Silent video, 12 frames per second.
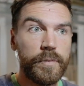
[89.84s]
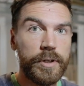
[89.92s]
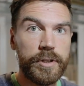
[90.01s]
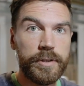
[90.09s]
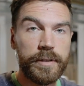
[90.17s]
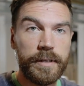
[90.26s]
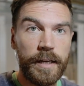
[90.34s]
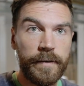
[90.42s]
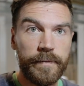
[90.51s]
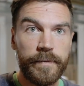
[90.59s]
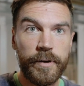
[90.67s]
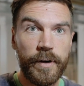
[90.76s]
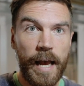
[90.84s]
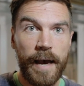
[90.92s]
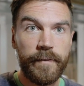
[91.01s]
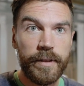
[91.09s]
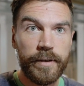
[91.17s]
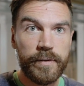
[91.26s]
Which, if you're
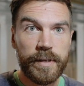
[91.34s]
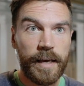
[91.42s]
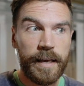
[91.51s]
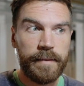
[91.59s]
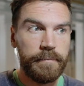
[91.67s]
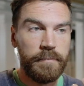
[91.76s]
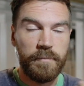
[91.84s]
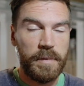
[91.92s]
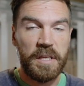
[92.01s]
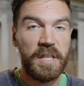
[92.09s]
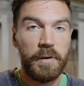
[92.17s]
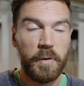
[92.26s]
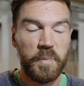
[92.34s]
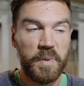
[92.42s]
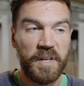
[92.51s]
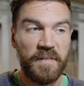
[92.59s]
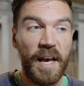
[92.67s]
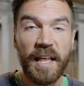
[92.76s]
having those, like, I think they're
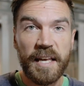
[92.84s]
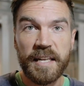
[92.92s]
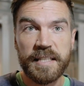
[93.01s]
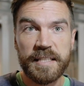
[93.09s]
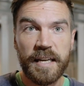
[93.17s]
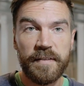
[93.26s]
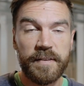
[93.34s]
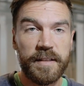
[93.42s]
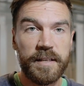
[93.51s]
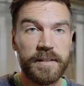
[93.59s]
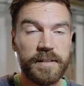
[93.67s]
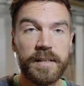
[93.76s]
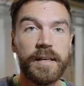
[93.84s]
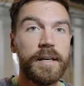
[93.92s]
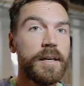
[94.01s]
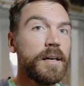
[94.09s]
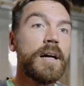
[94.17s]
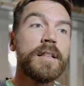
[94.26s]
pretty valid and stuff. And there's
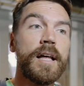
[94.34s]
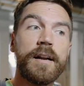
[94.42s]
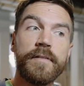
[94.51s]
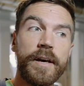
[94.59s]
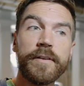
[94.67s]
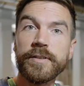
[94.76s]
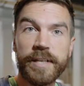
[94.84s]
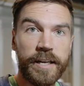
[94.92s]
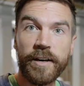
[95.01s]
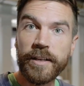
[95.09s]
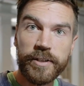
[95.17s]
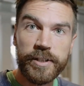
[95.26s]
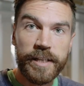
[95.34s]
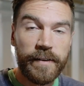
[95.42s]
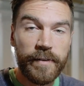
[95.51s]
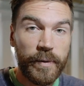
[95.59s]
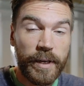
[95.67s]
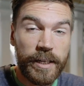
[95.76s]
a lot of other psychology
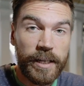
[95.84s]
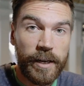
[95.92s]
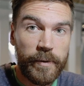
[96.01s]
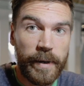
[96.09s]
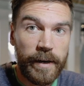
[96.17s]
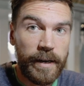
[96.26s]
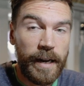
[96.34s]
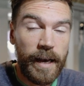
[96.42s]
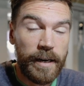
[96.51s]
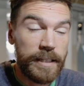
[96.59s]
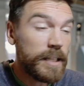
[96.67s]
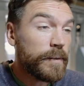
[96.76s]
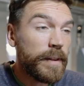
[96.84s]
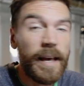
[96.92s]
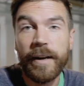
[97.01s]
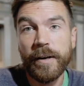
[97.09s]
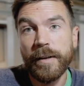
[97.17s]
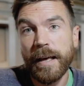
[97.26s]
stuff that we can talk about and how to deal with
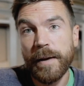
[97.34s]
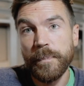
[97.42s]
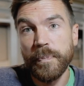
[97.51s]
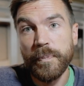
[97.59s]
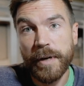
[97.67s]
that and all that.